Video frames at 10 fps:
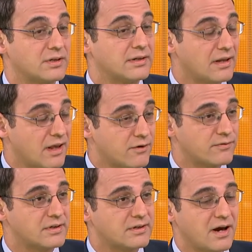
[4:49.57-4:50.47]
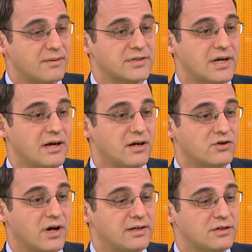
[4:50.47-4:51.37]
And a lot of the times,
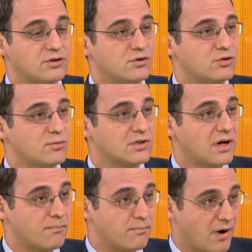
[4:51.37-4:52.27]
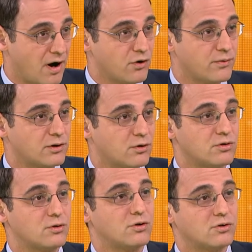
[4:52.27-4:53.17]
Chinese consumers are borrowing
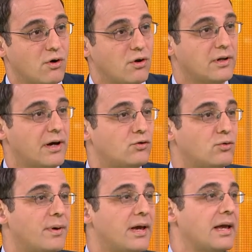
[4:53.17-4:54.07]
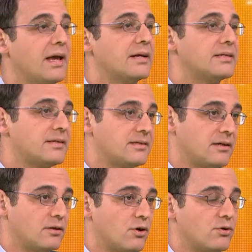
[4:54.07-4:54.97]
those loans online to pay
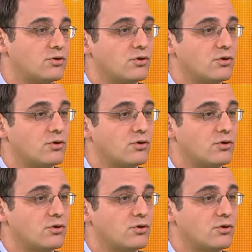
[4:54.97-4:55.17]
existing loans.